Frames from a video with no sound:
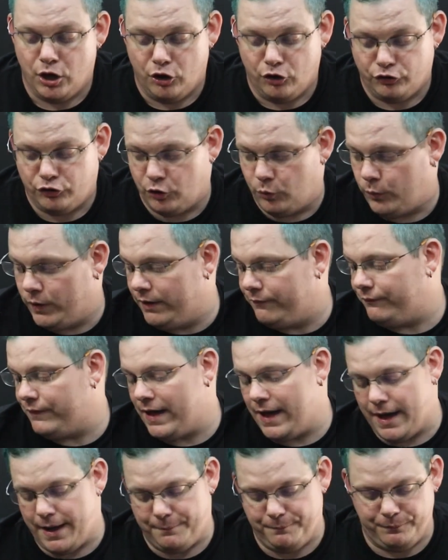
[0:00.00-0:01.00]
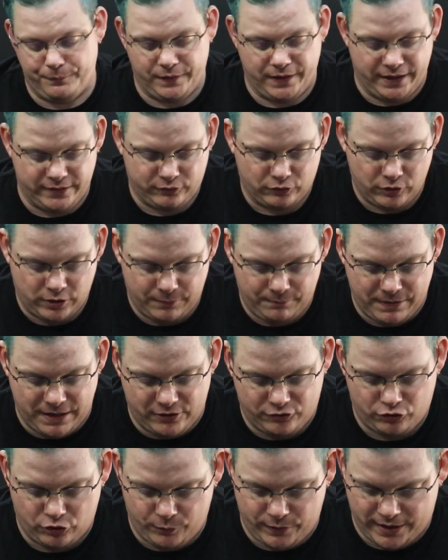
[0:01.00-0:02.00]
So with that, let's go ahead and
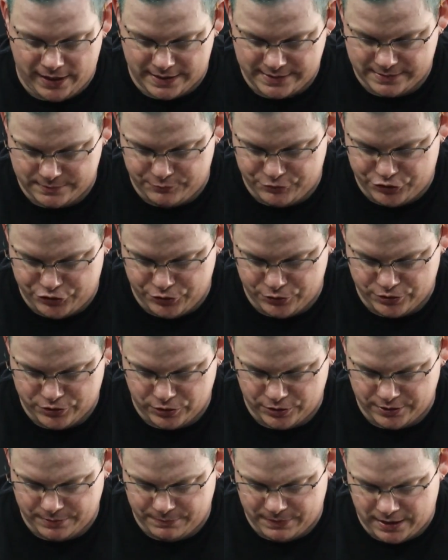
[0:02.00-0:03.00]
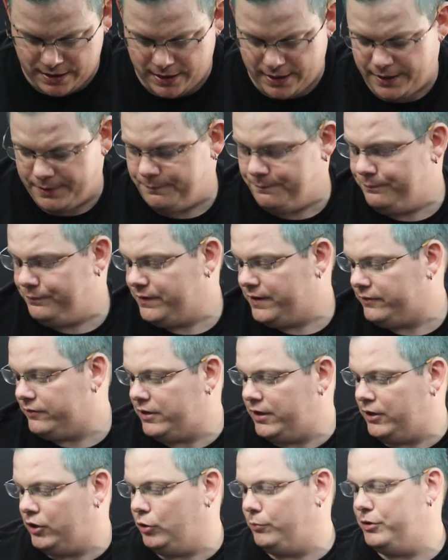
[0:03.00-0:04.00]
make sure we got some juice on the mod. Let's
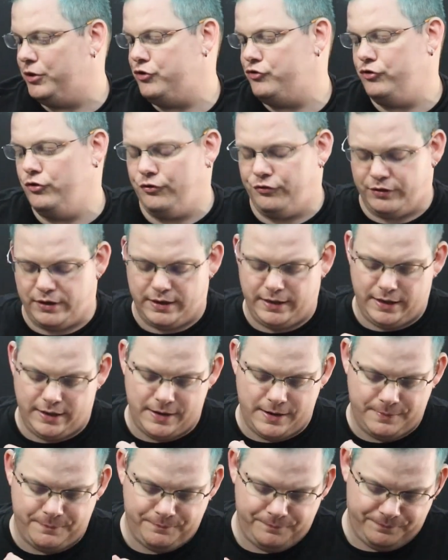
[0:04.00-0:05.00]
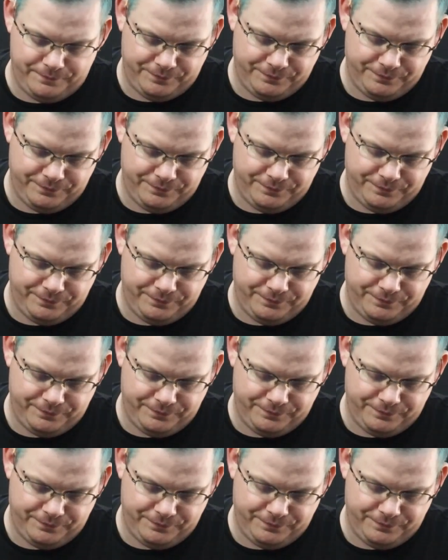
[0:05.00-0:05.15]
get a little bit of juice in here.